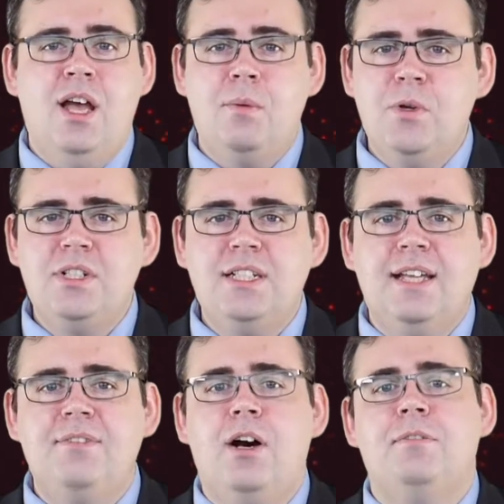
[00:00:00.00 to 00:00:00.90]
and wanted to
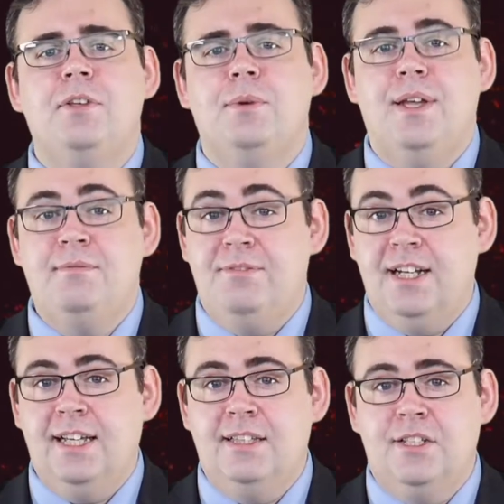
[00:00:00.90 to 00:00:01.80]
give our view in
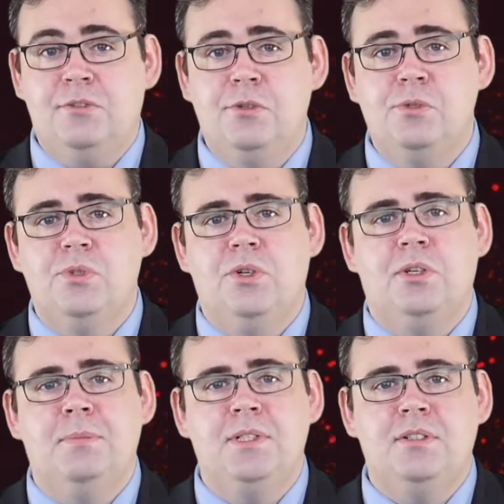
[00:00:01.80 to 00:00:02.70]
filling in this crucial
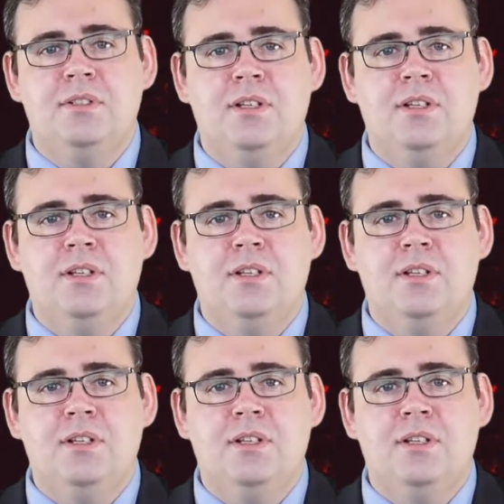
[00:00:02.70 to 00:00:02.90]
document.